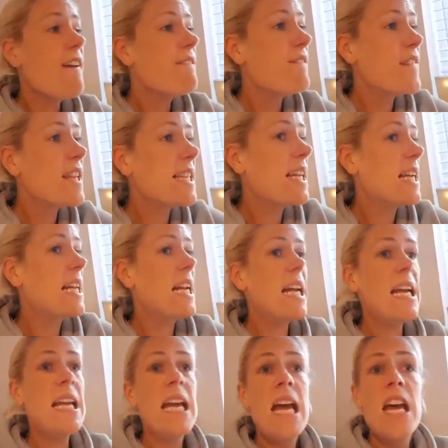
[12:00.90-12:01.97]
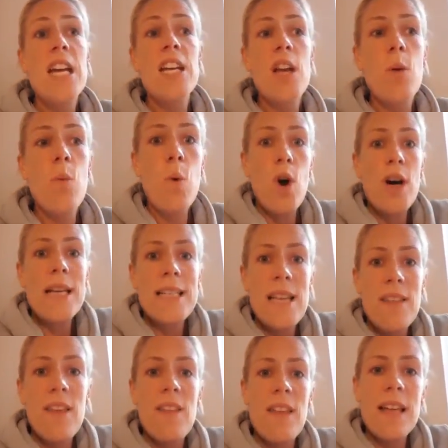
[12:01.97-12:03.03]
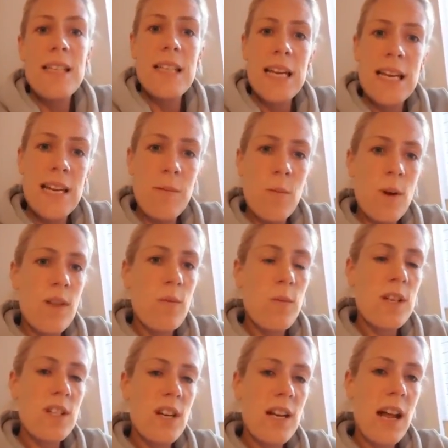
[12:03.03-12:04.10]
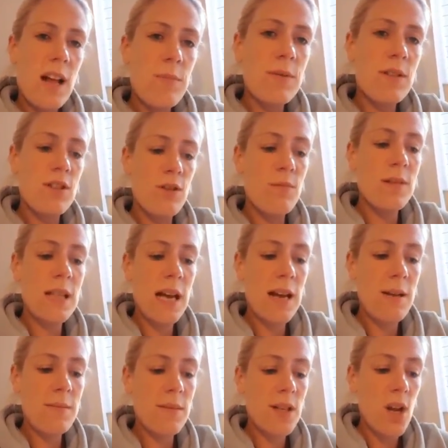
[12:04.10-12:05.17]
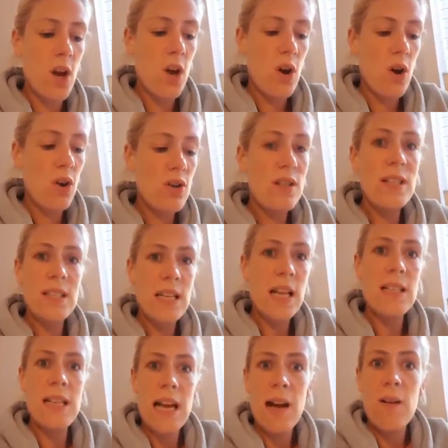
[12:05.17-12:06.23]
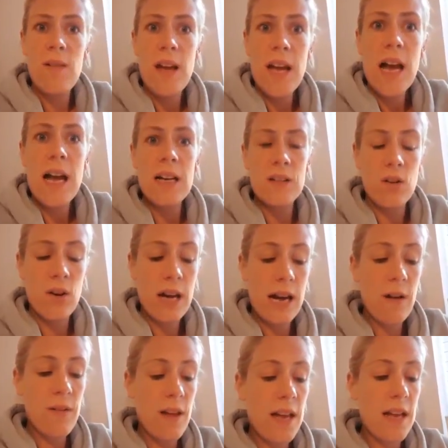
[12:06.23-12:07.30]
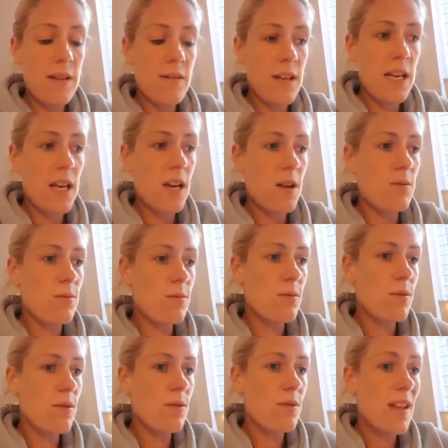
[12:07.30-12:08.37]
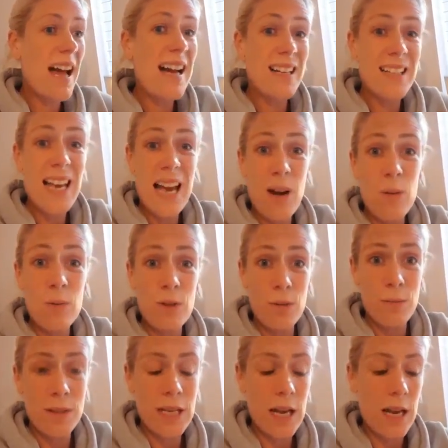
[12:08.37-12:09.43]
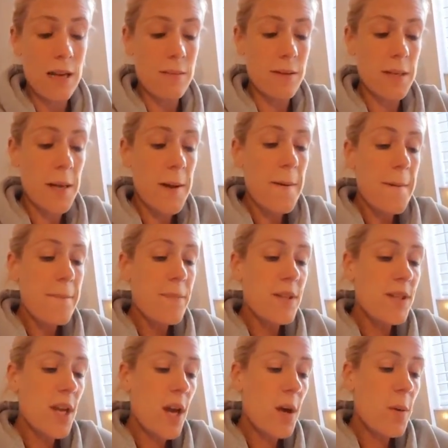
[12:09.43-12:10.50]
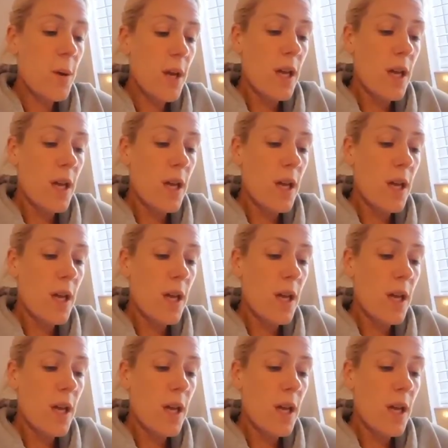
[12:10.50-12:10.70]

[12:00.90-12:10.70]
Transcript: physically? What is it that they're dealing with, which can help us sometimes understand how they act, or how they, act out sometimes. So,